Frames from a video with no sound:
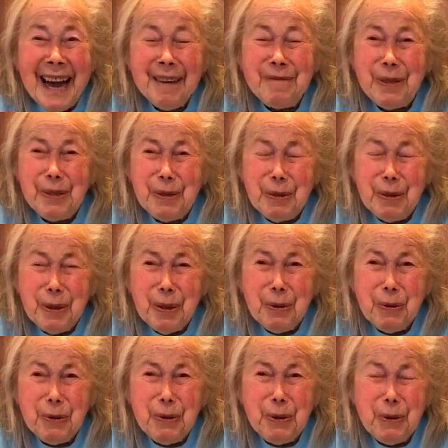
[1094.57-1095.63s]
I will do it
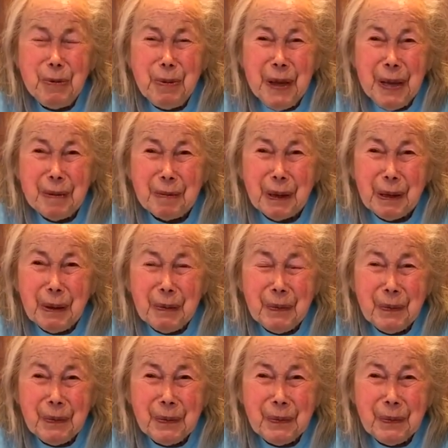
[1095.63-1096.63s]
through you people.